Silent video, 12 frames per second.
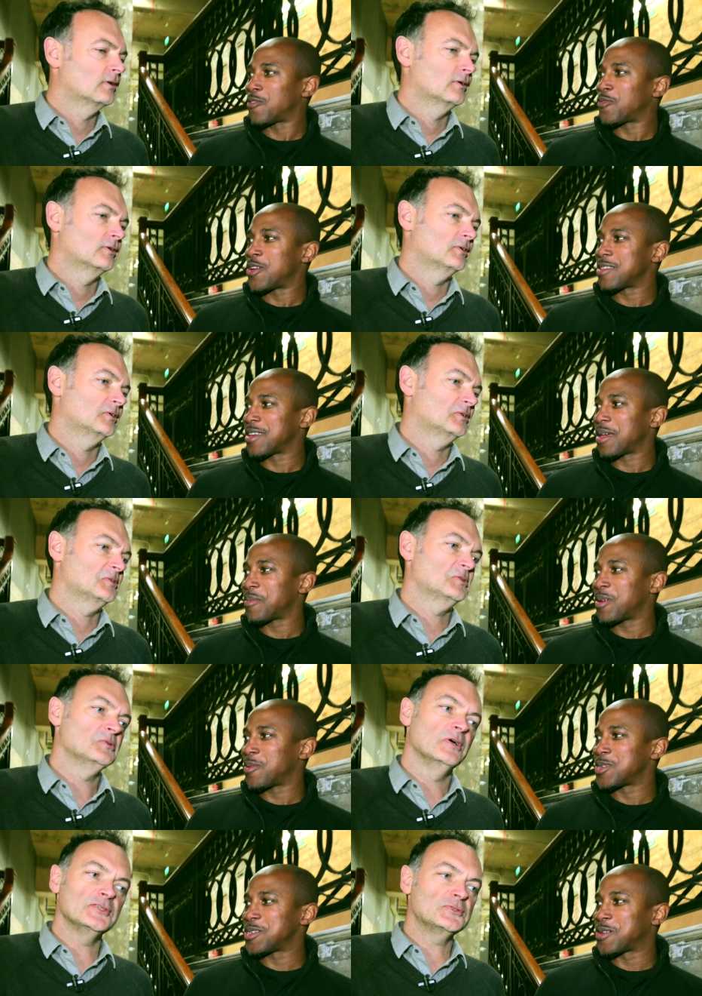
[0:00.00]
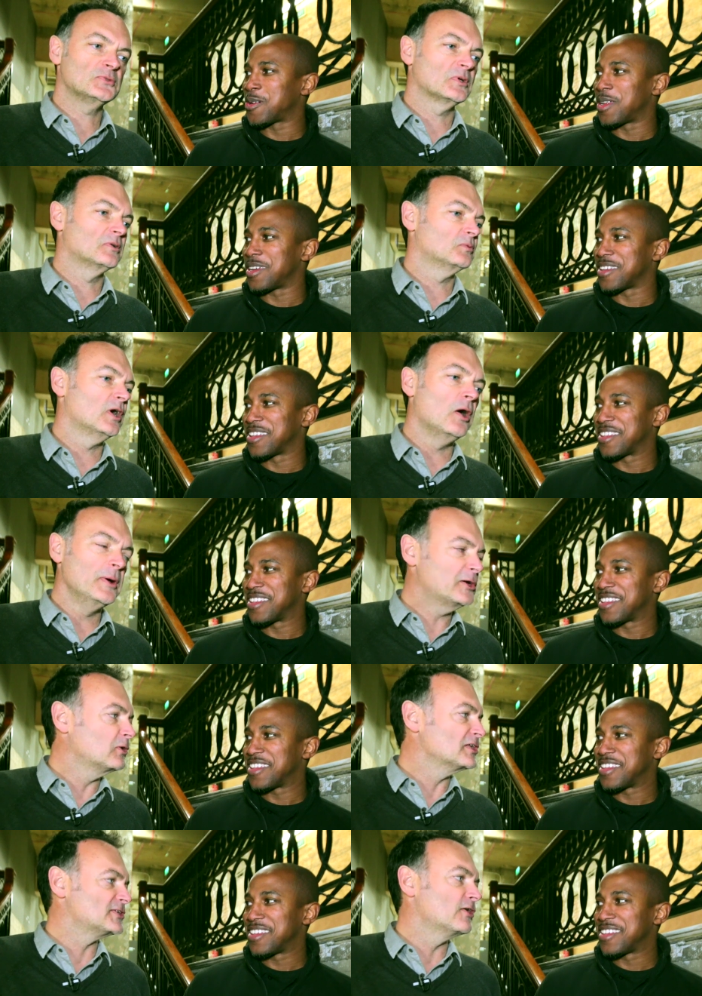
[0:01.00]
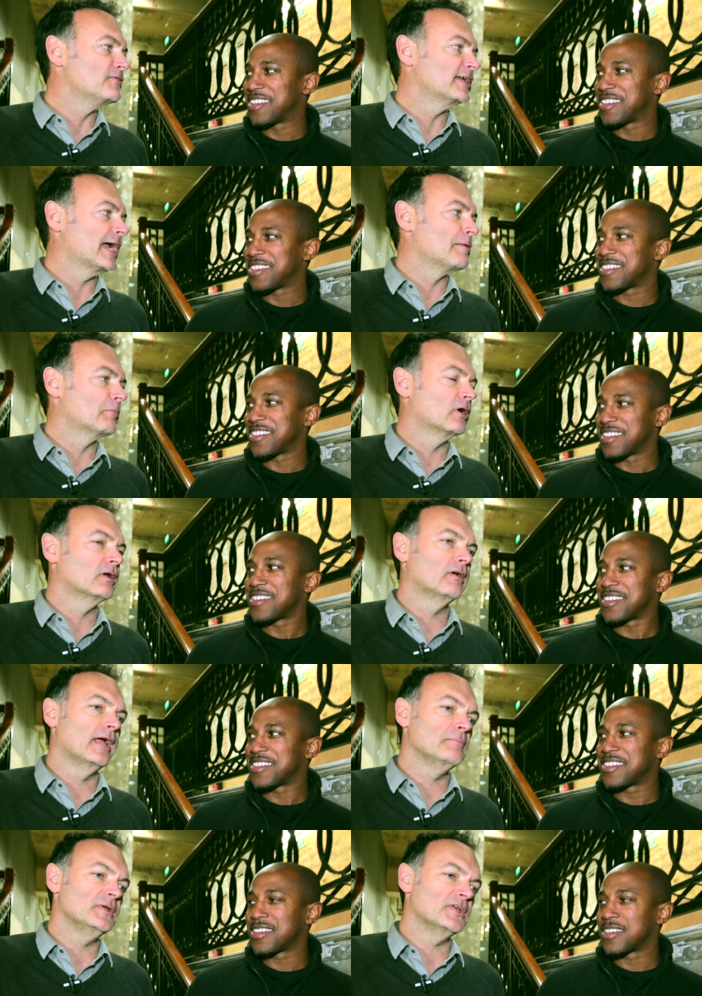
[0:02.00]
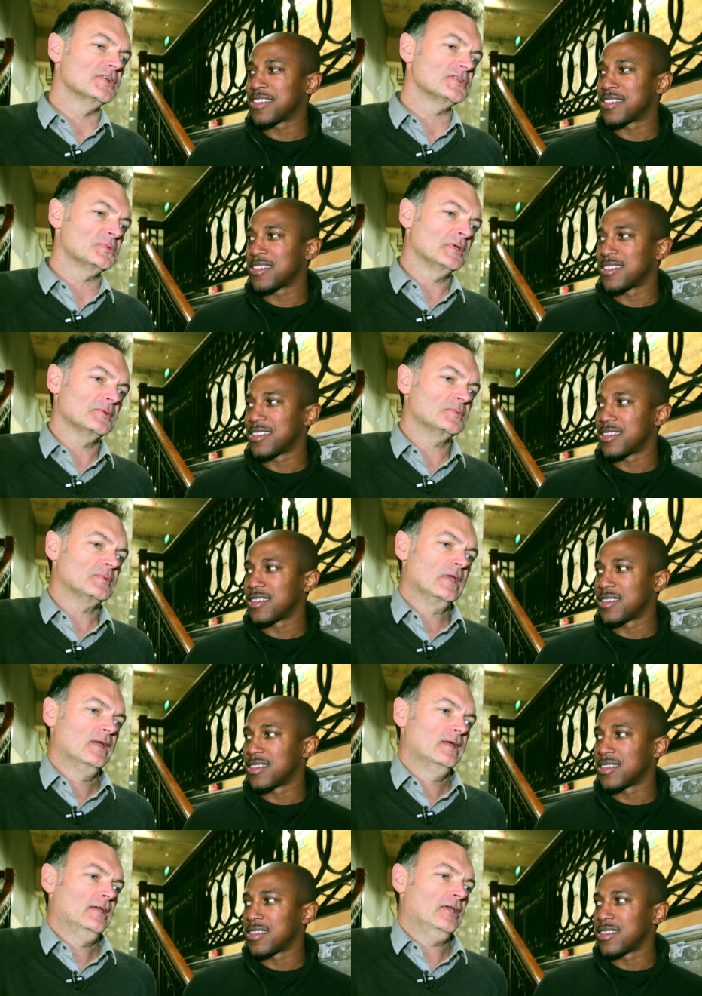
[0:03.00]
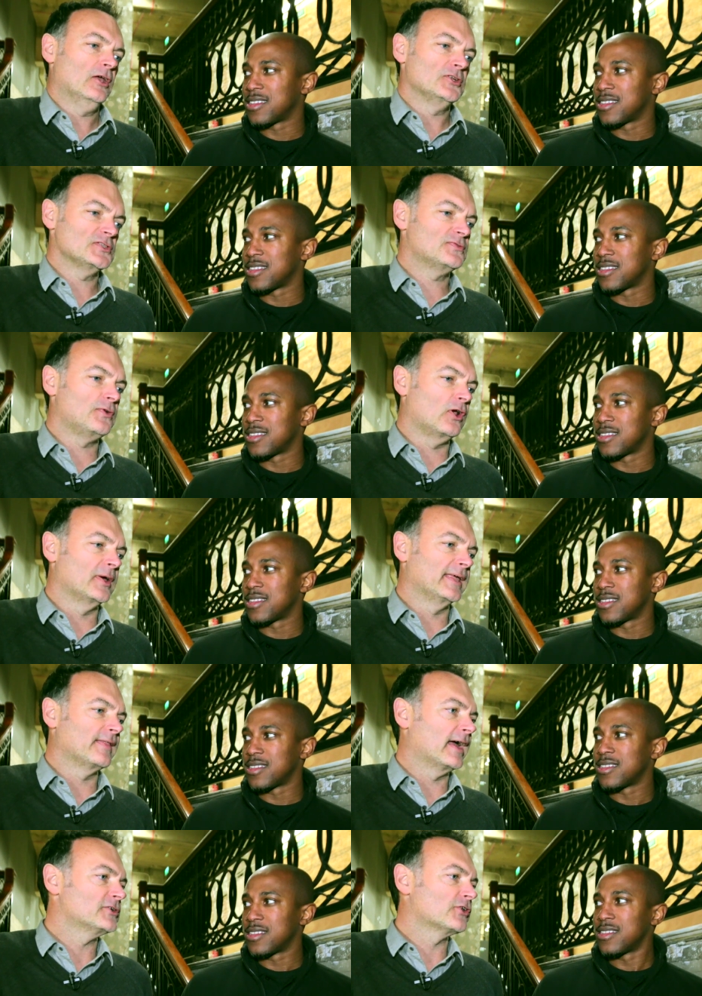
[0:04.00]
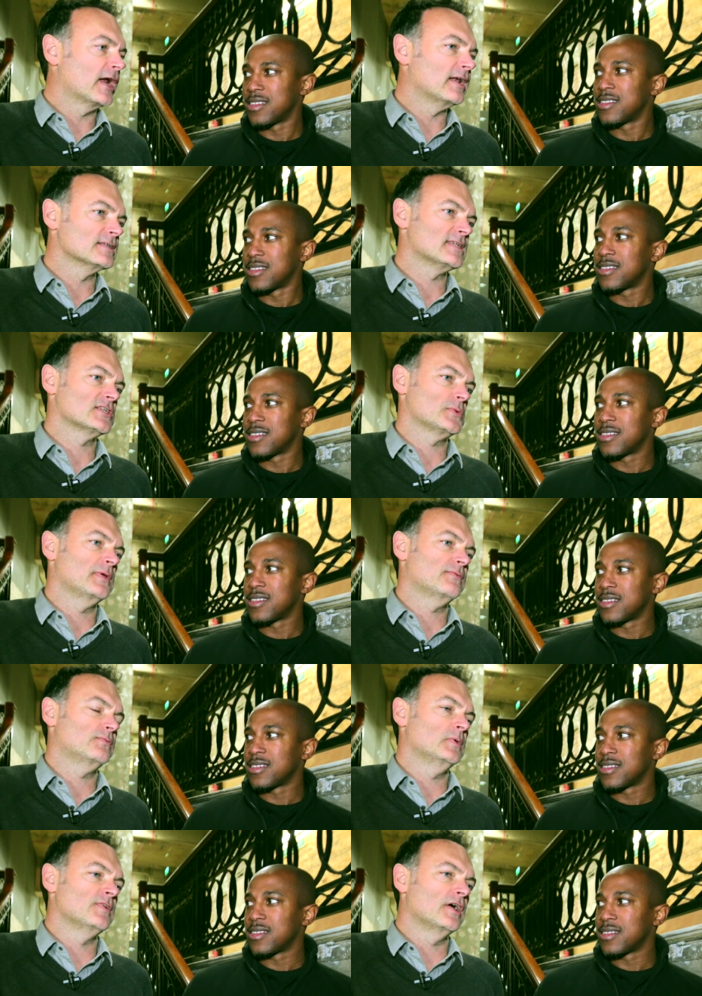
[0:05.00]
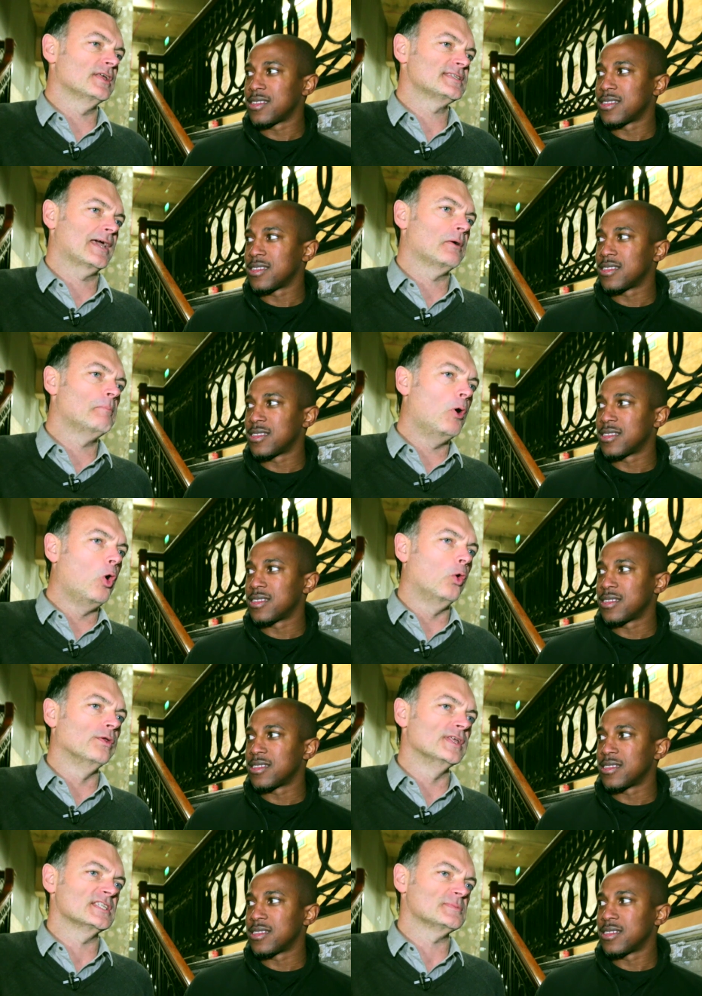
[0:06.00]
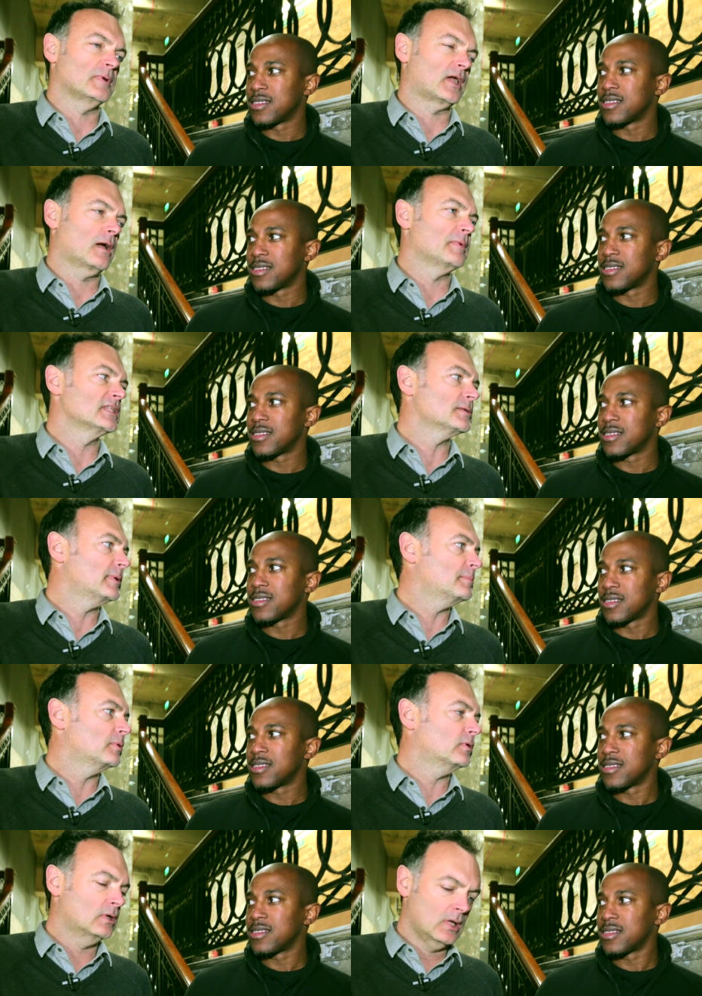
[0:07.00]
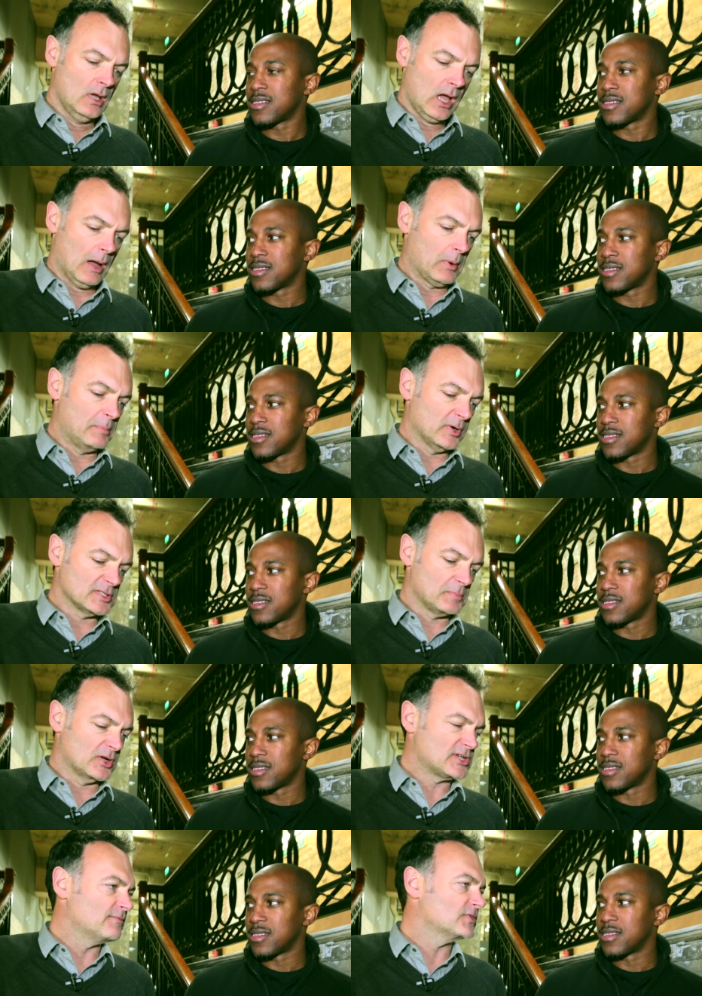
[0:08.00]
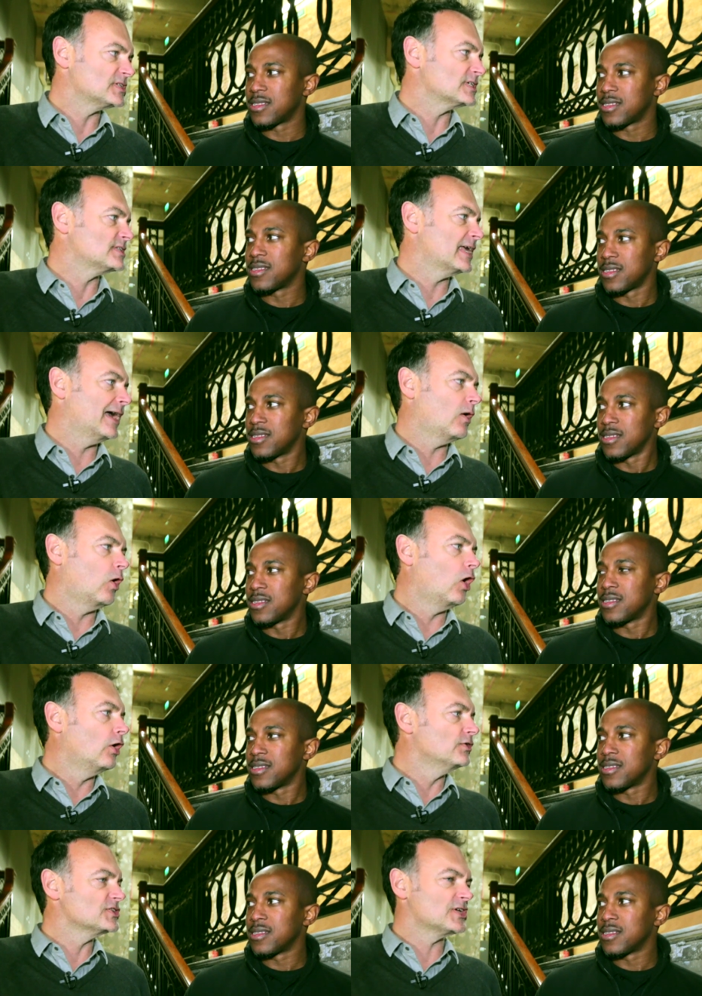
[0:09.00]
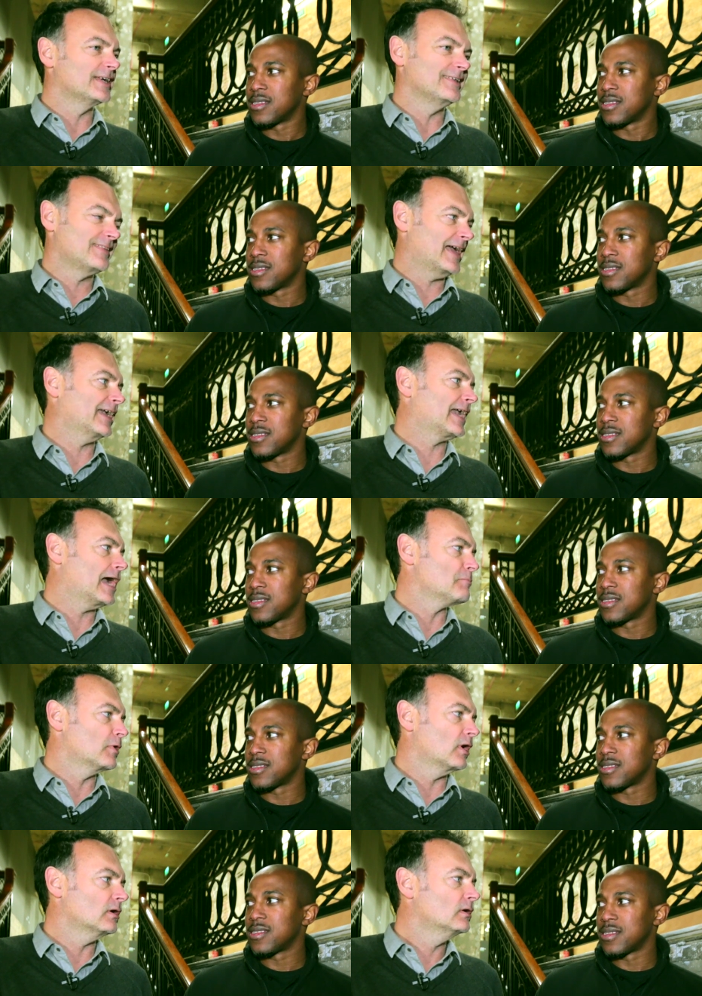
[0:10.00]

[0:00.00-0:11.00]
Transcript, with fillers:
Speaker 1: front-facing camera?
Speaker 2: What it's, do you call it? Well, we call it selfie camera, right? Because we're just following that trend, essentially. We've, we've noticed how important this is becoming to people, and we put as much emphasis now on designing that camera